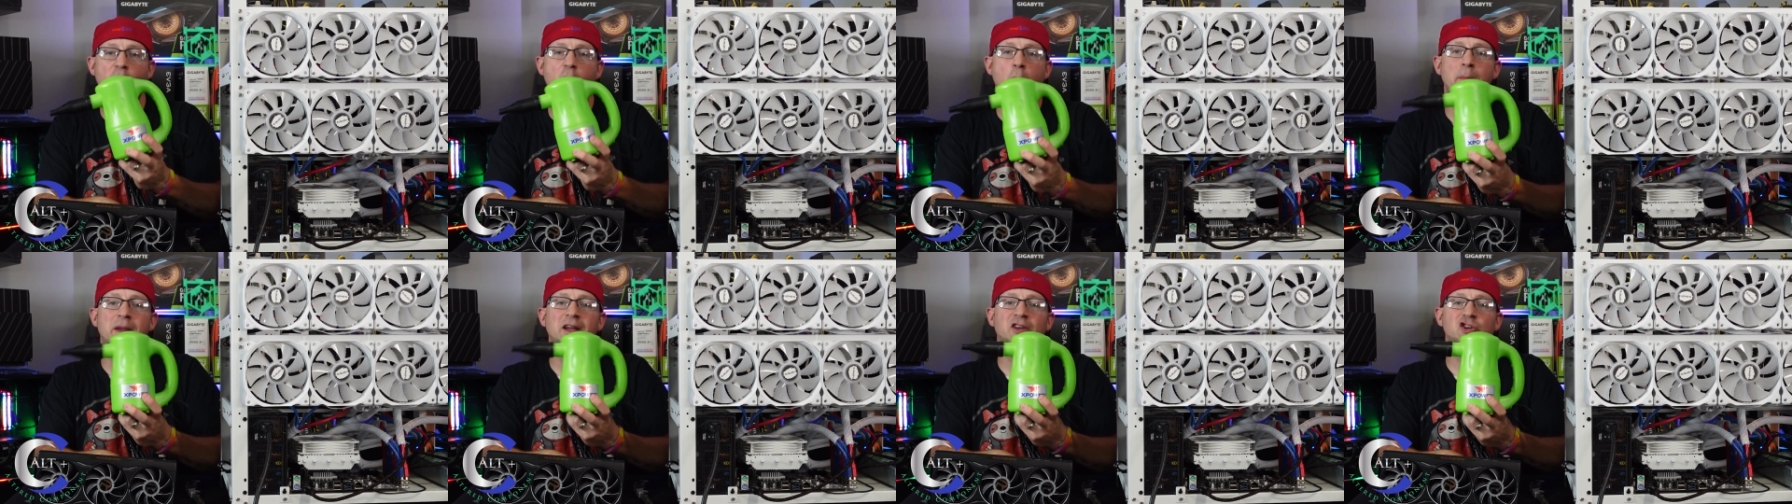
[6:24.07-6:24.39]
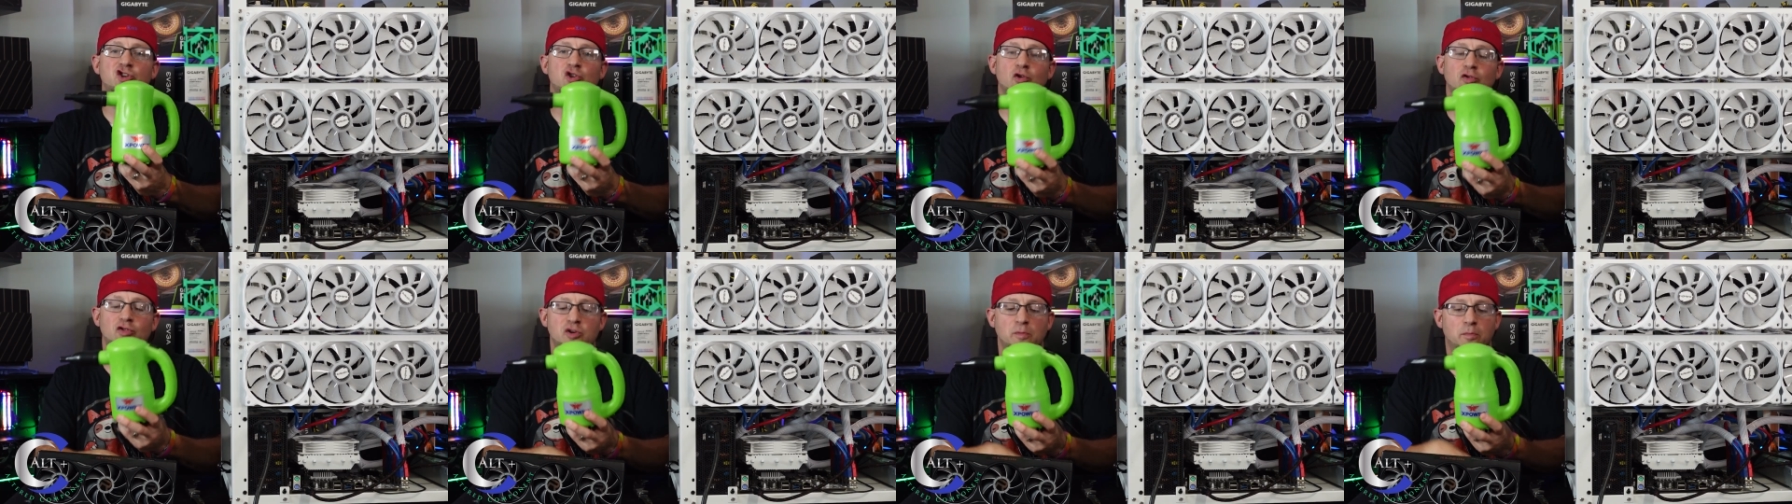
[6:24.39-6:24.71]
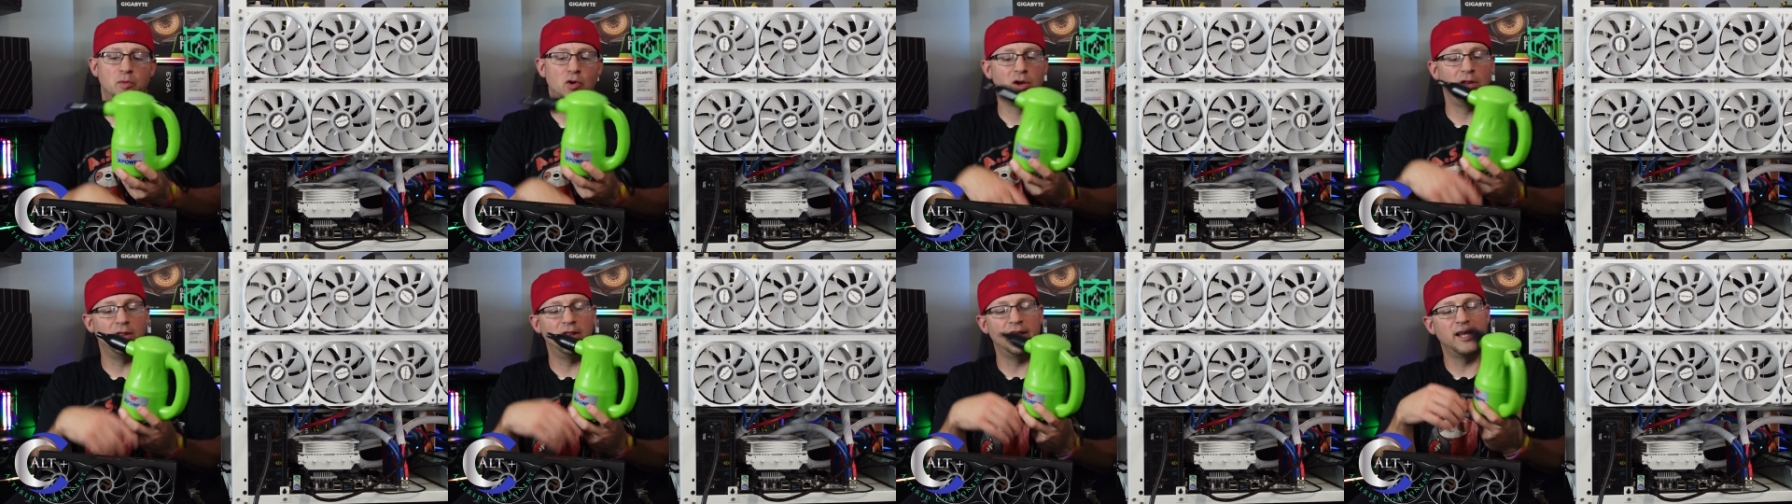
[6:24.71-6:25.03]
I'll make sure to
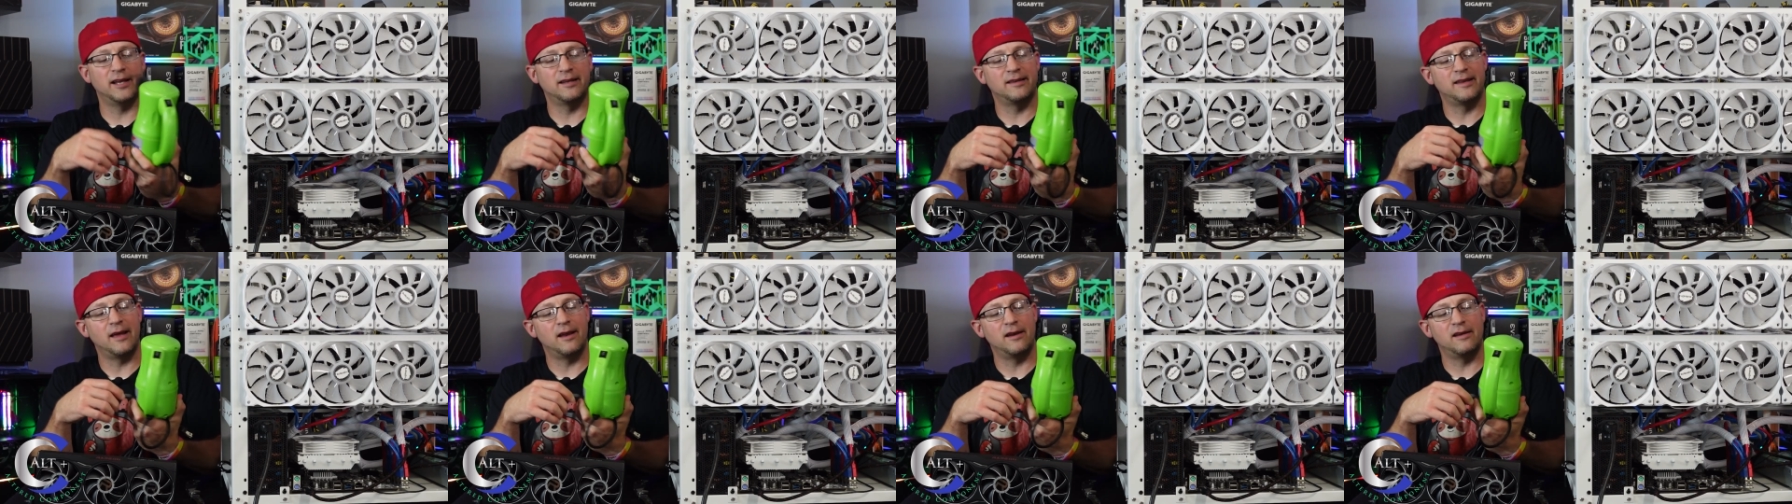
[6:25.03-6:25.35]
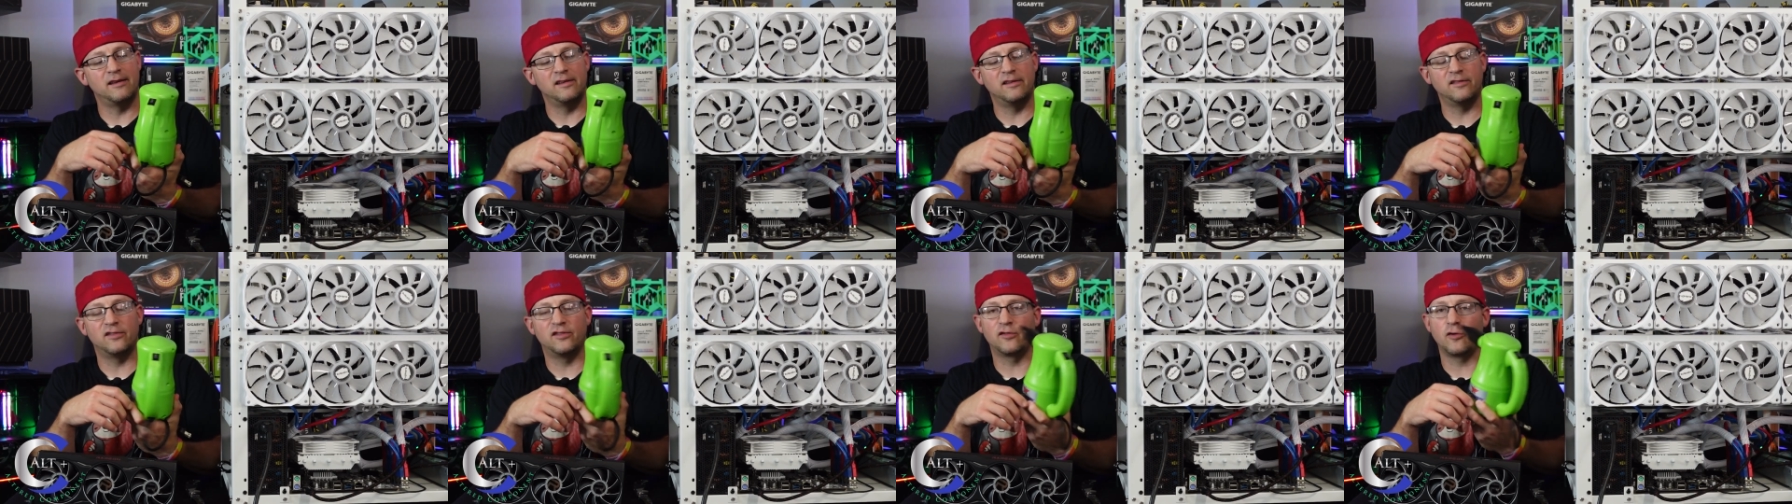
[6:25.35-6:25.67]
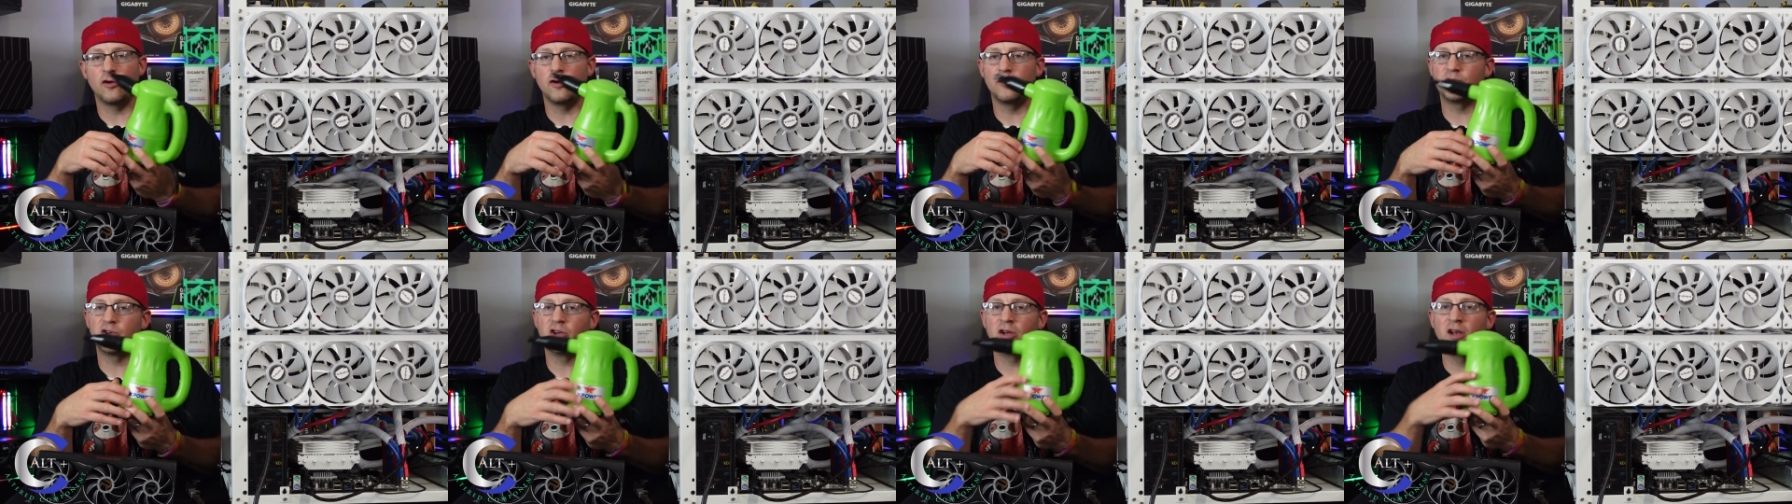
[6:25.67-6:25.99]
put a link down in the
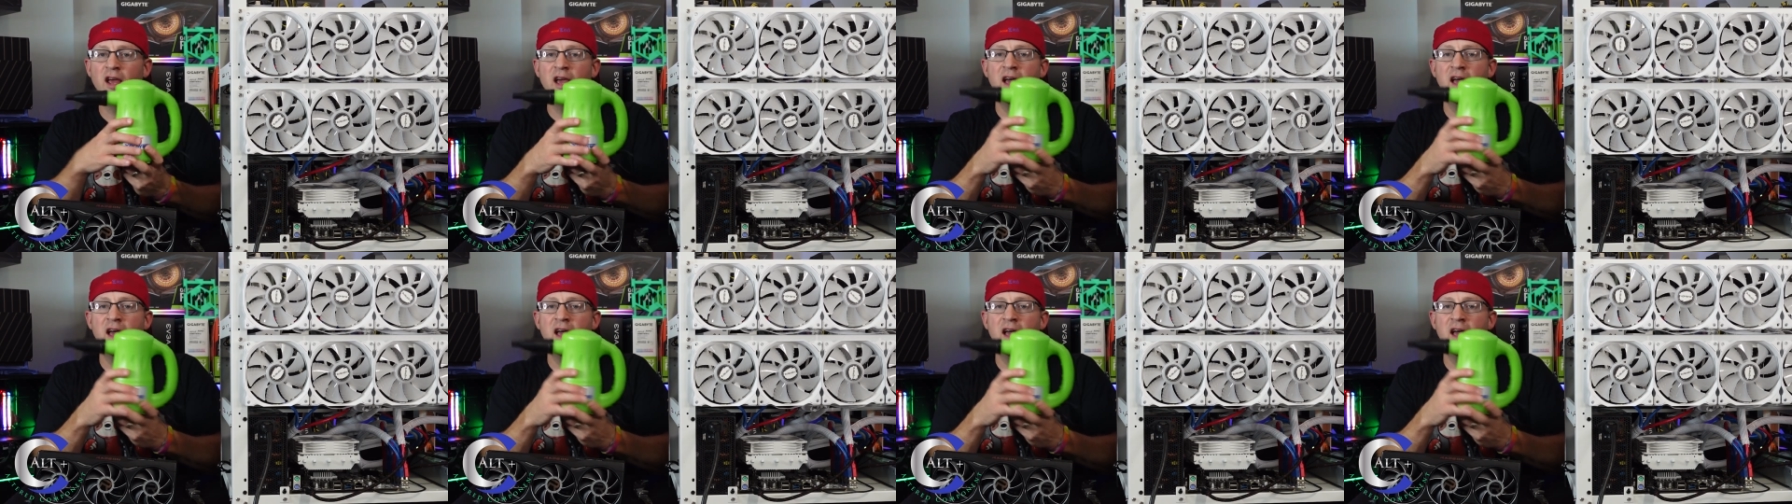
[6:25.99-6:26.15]
description.